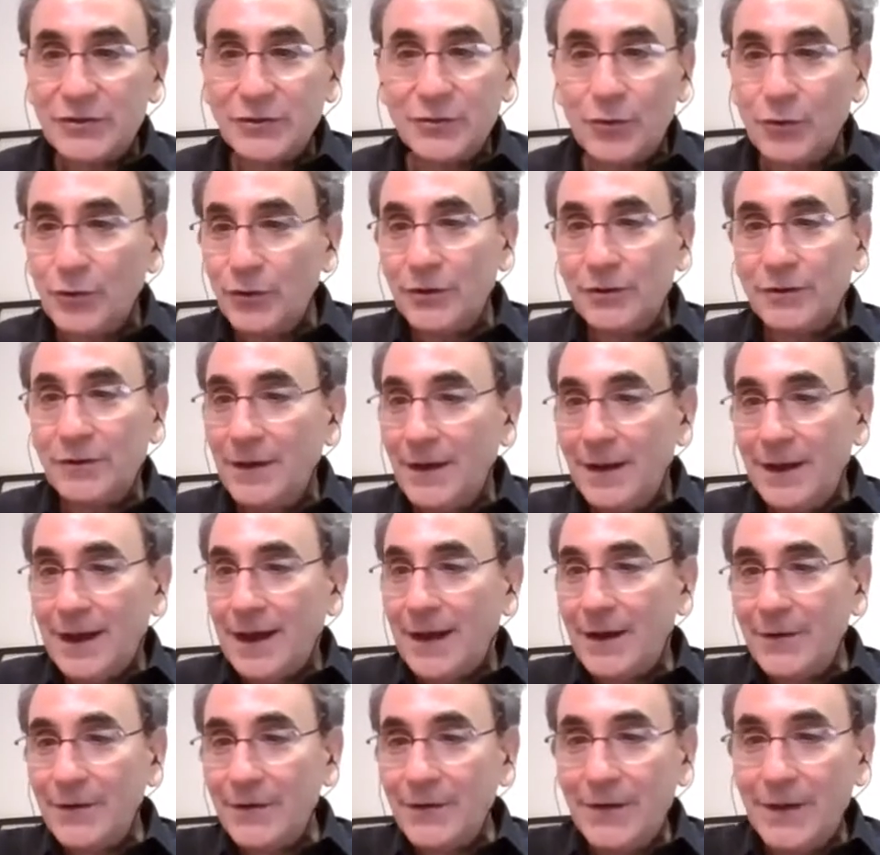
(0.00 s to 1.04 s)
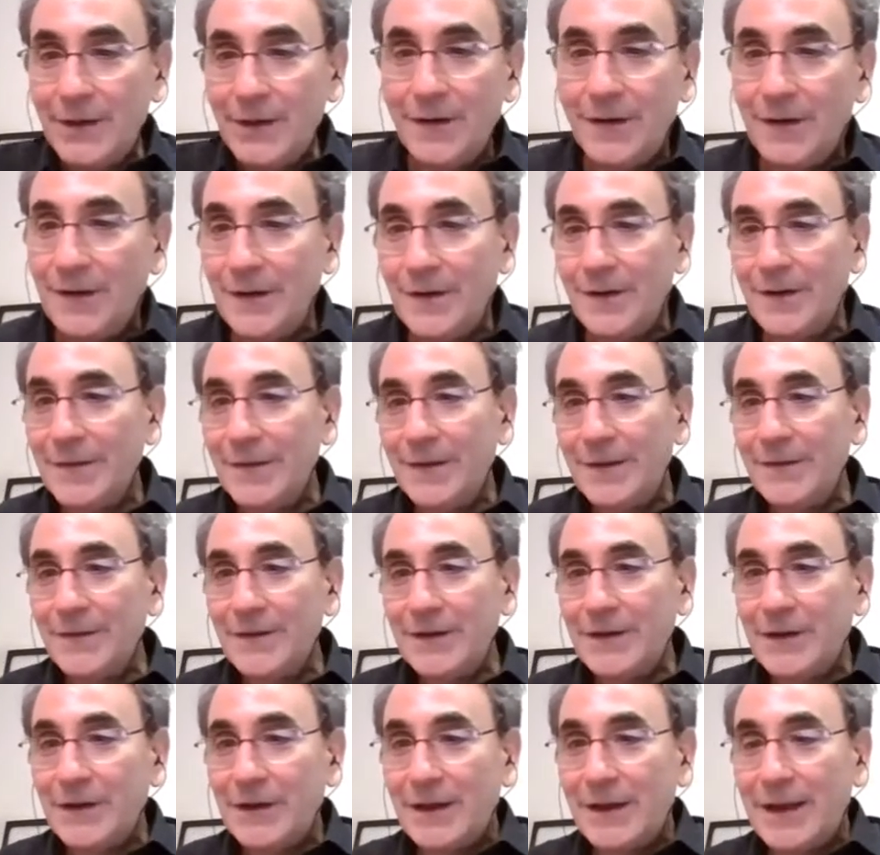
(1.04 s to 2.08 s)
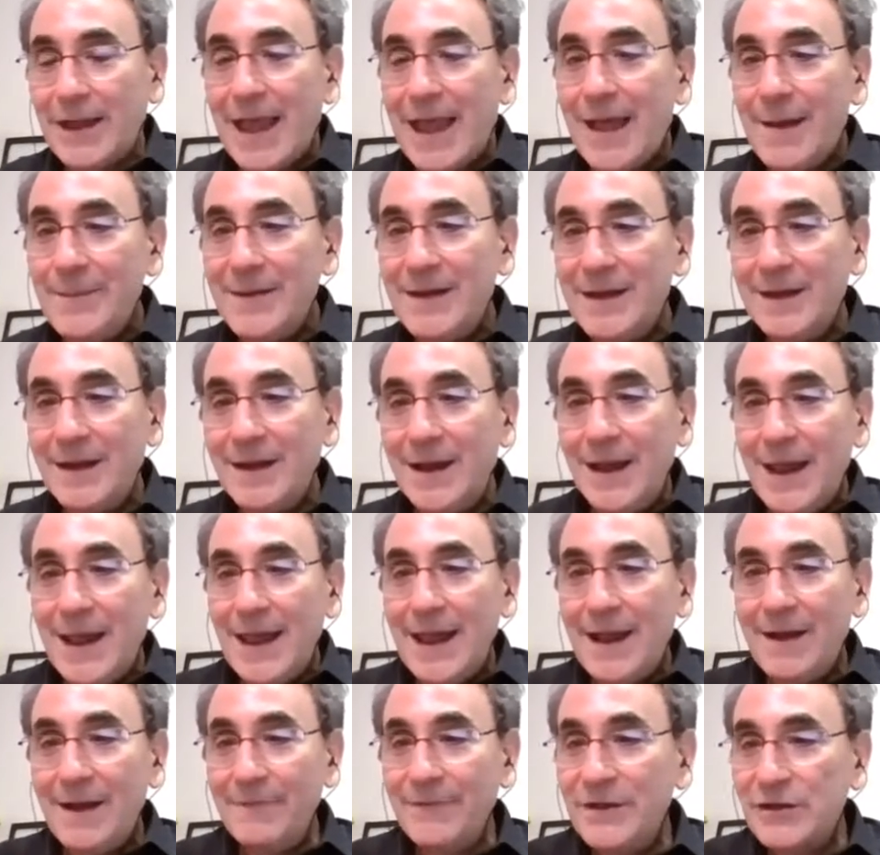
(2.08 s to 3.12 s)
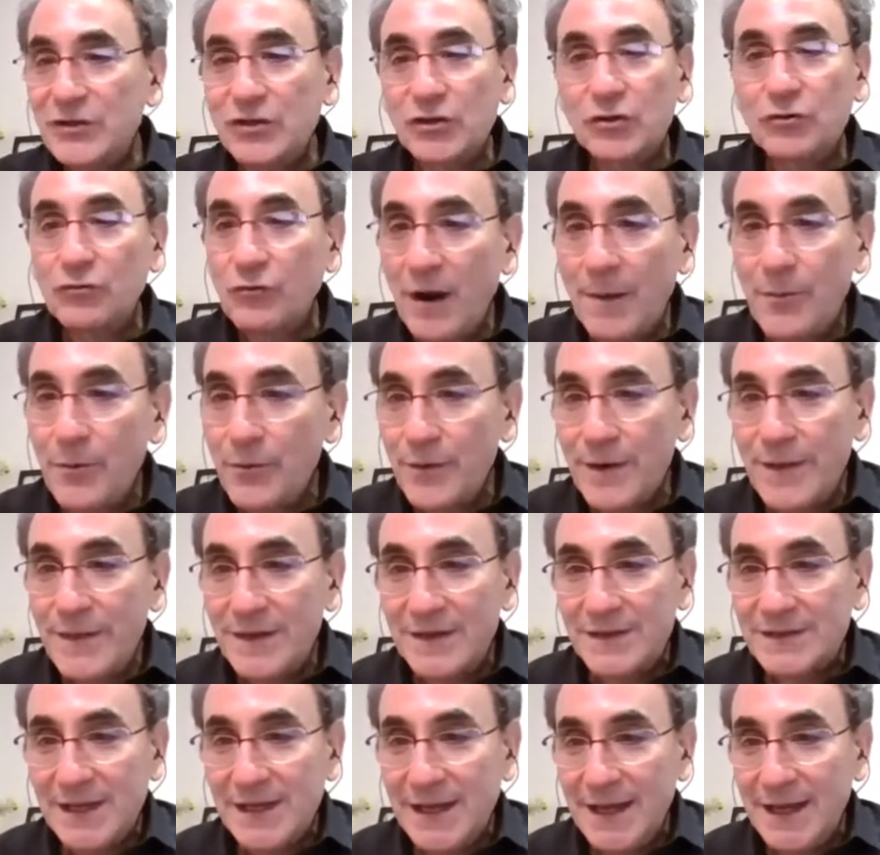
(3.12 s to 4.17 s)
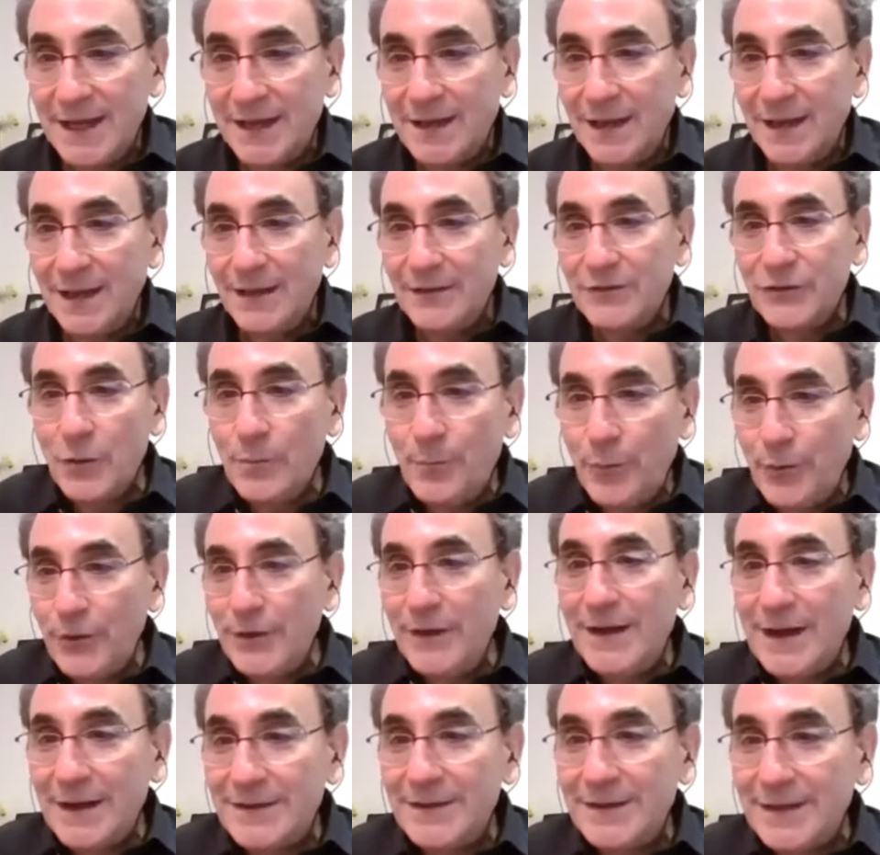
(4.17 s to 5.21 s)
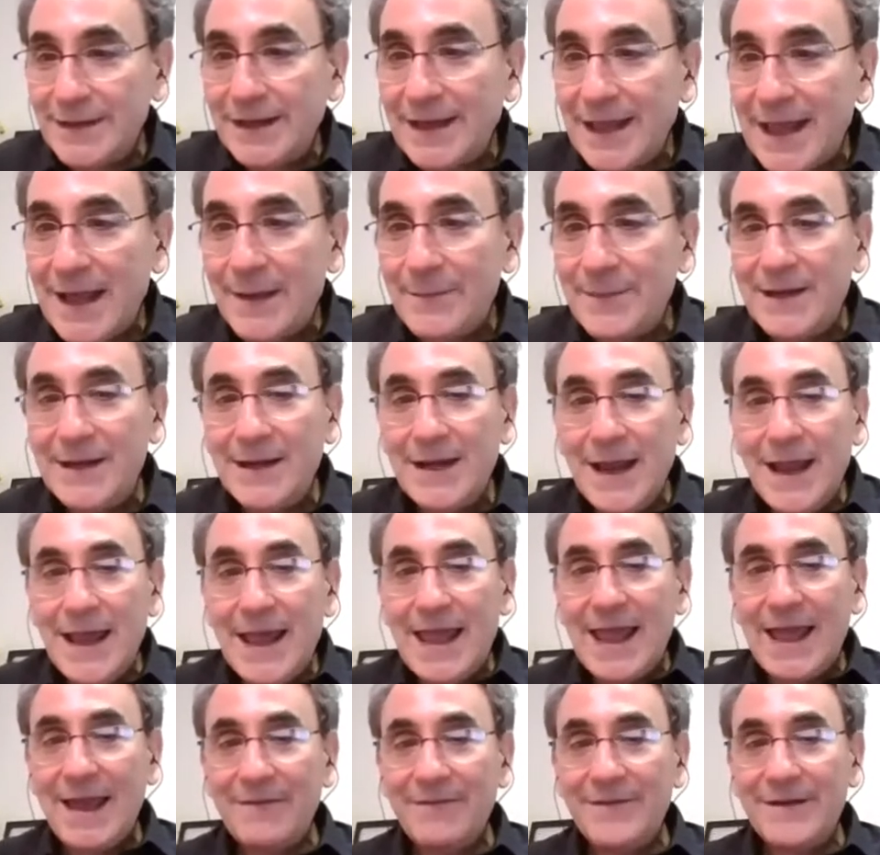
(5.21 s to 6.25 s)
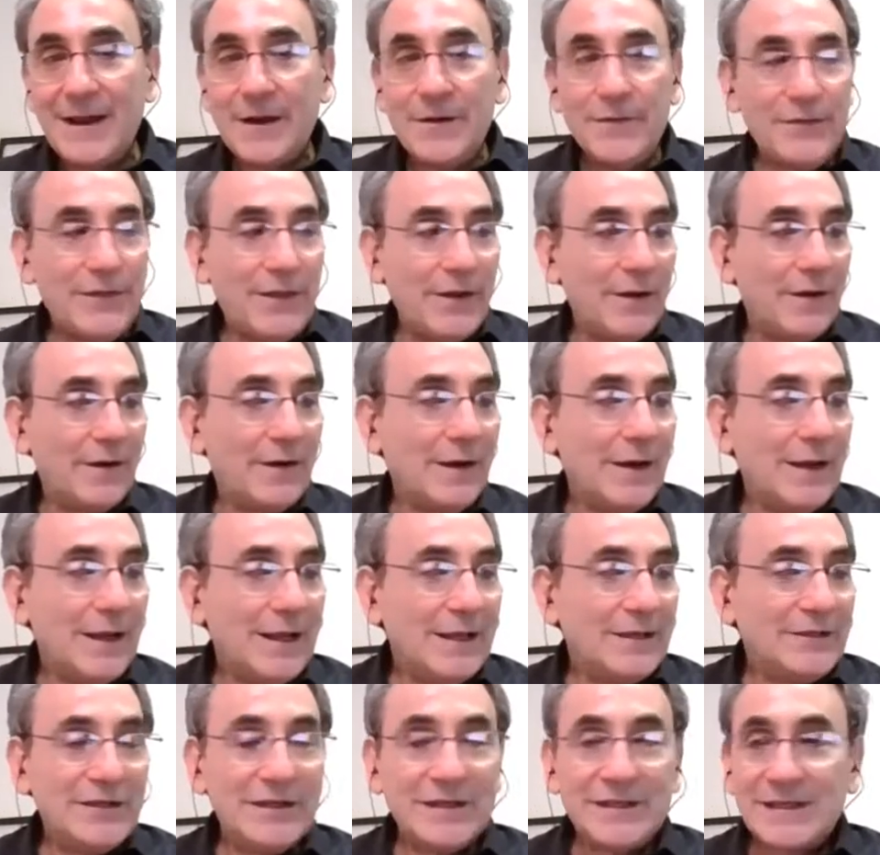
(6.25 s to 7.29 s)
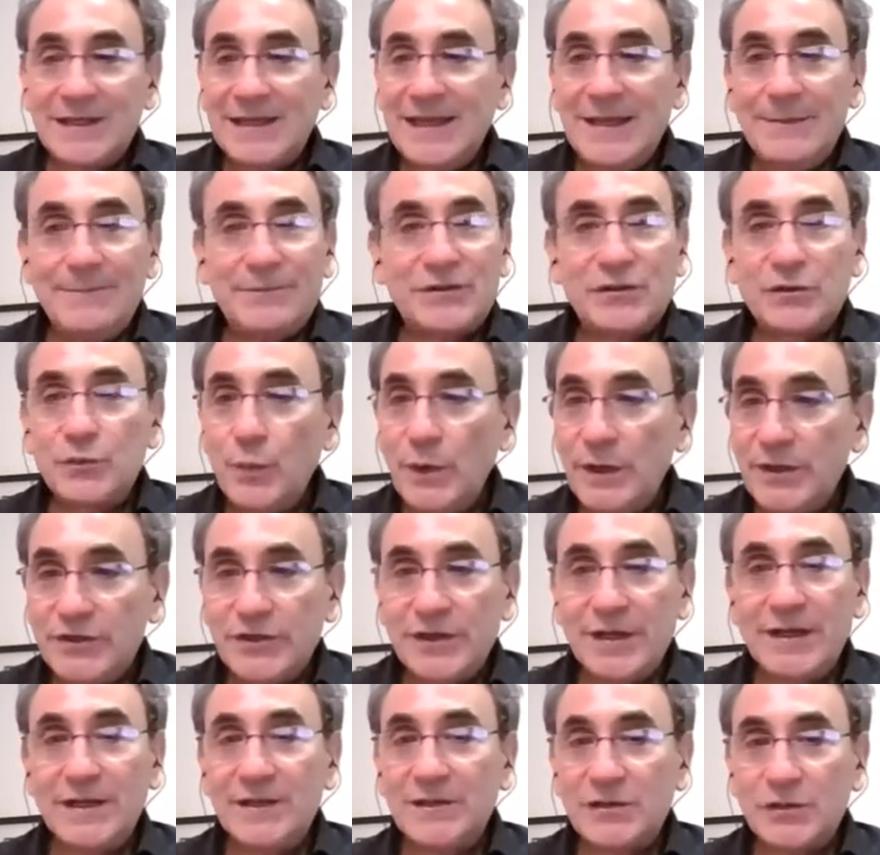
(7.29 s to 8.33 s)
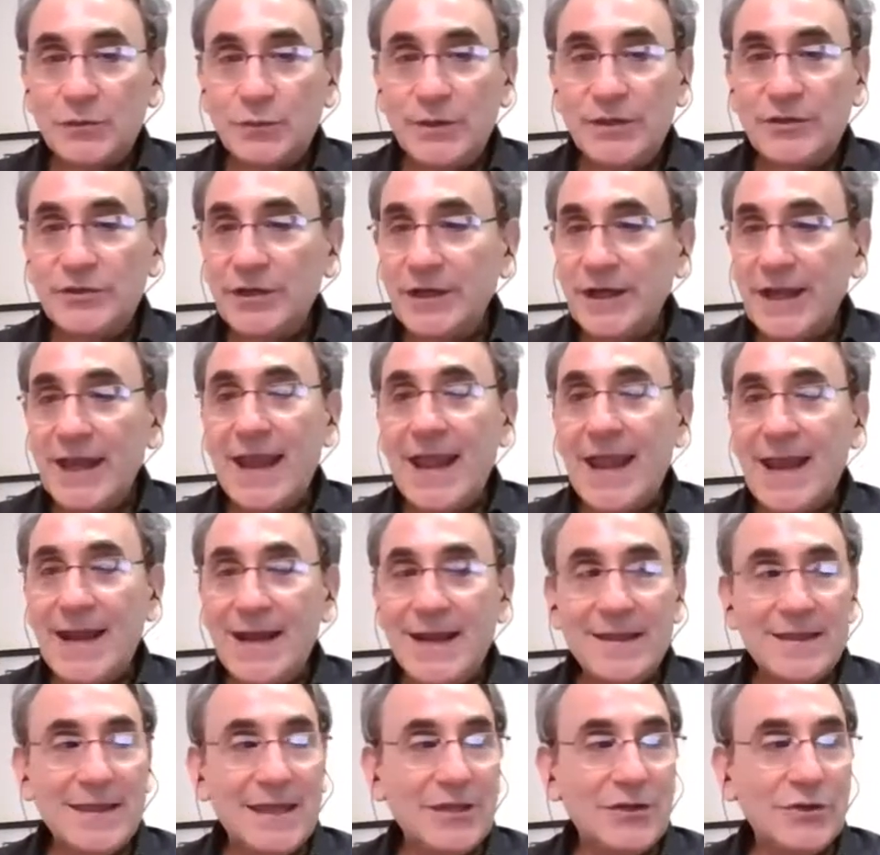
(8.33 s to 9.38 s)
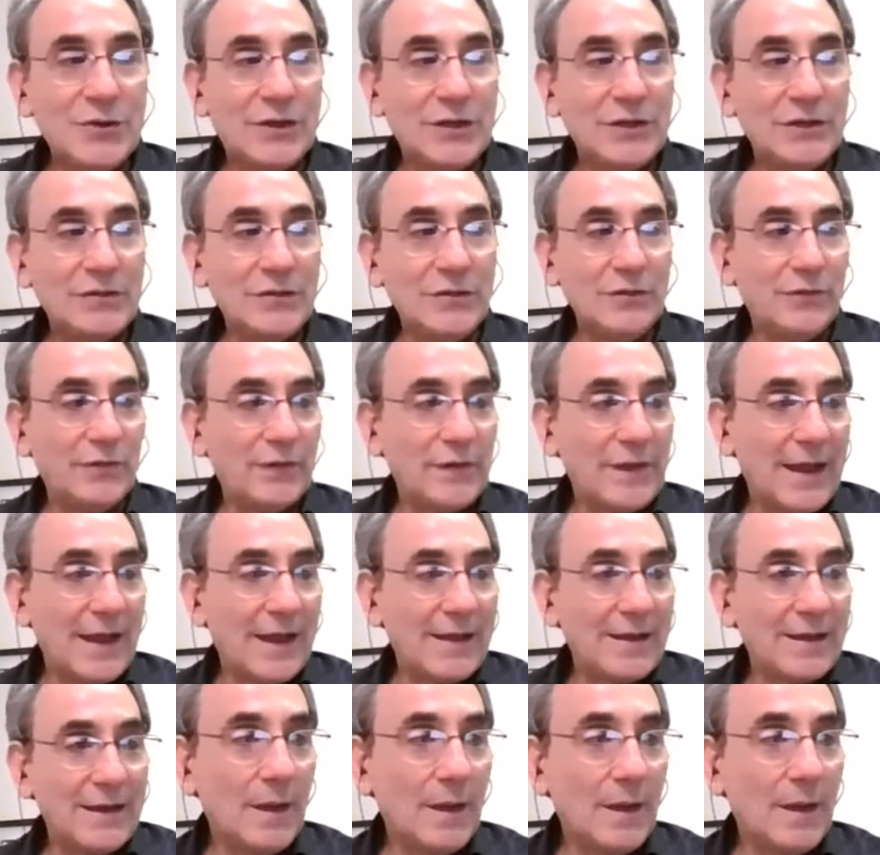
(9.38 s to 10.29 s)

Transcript: oil out on the uh, on the cabinet. Have the scrubber in the sink. Don't put it under the cabinet. Have it out there. Just keep switching and switching. Anything you can do for that.